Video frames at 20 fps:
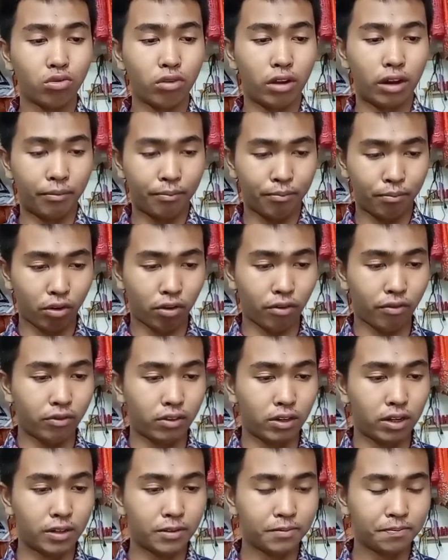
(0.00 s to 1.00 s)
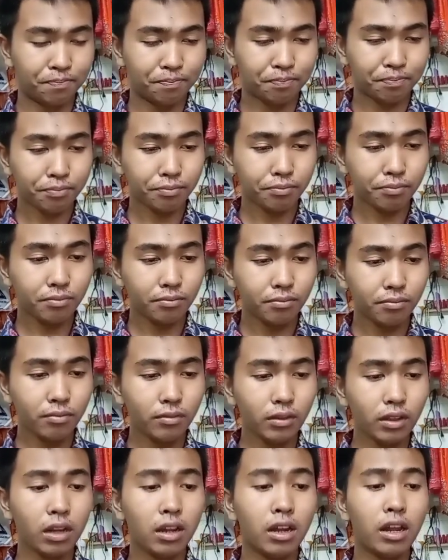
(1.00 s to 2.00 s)
improve the
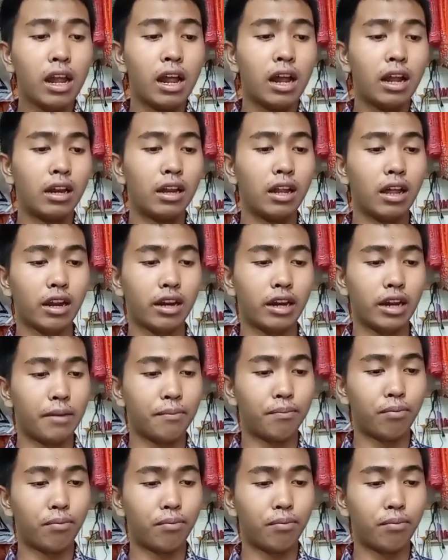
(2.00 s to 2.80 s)
learning